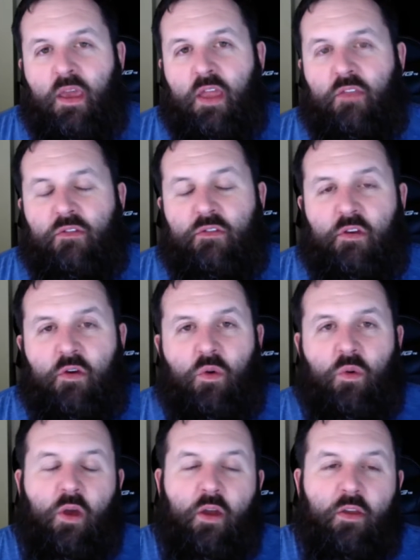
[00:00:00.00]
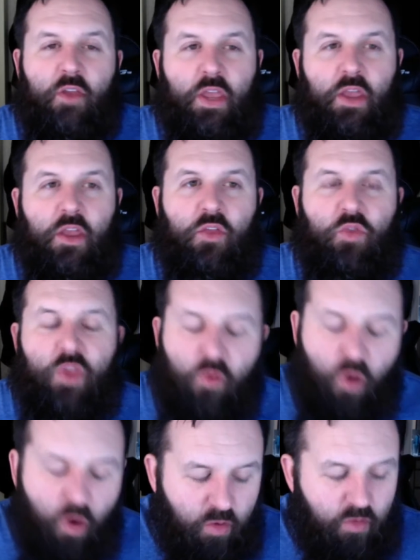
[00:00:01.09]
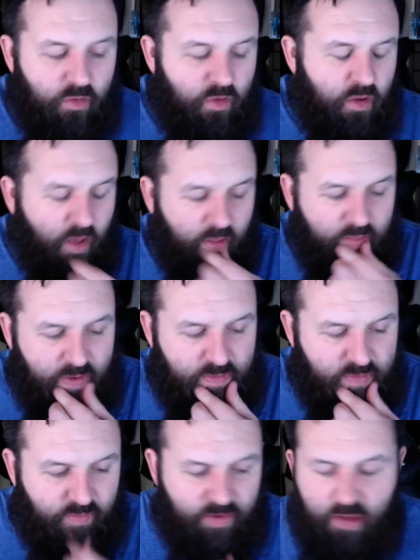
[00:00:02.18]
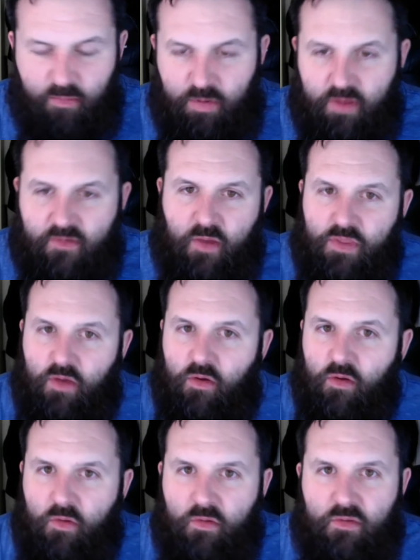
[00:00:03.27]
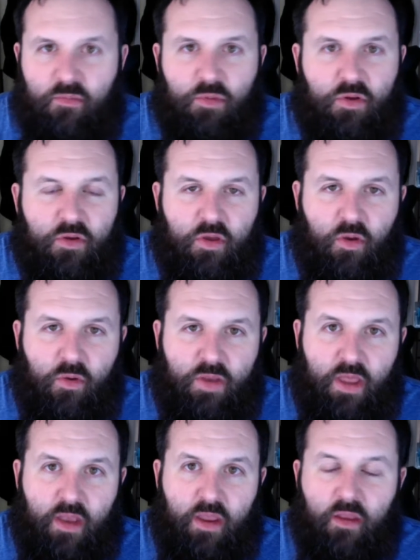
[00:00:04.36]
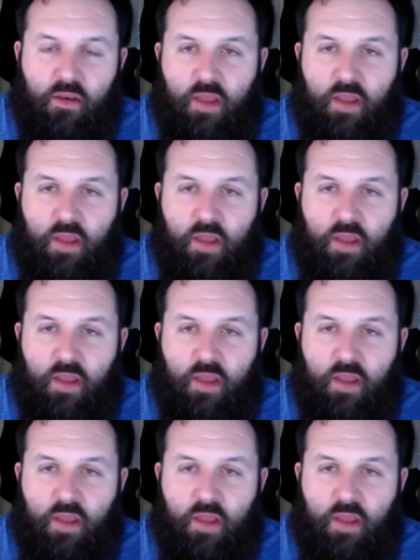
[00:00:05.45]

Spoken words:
And so there are a lot of different companies out there similar to GoDaddy,